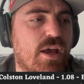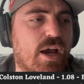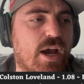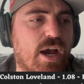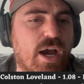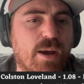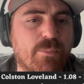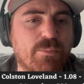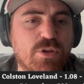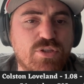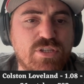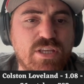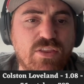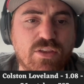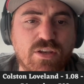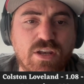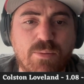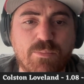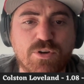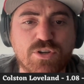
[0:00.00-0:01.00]
You see
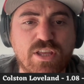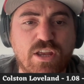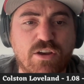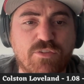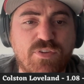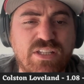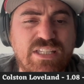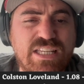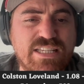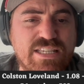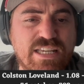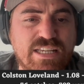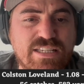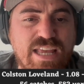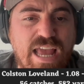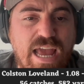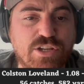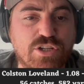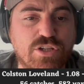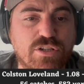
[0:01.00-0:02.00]
the numbers there: 56
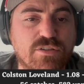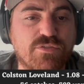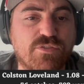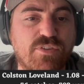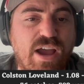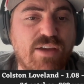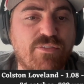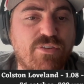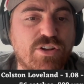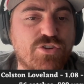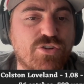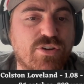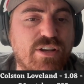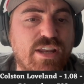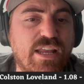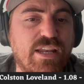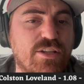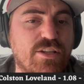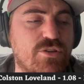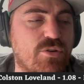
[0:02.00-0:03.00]
catches,
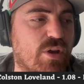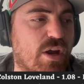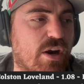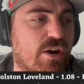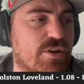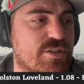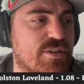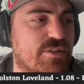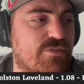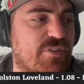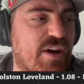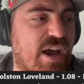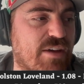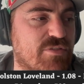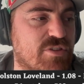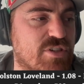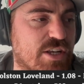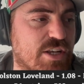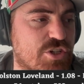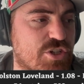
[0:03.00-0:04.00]
582 yards, and
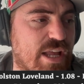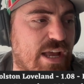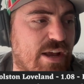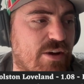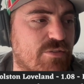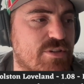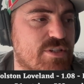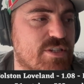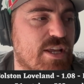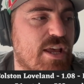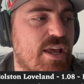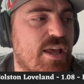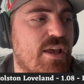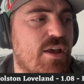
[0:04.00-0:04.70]
5 touchdowns.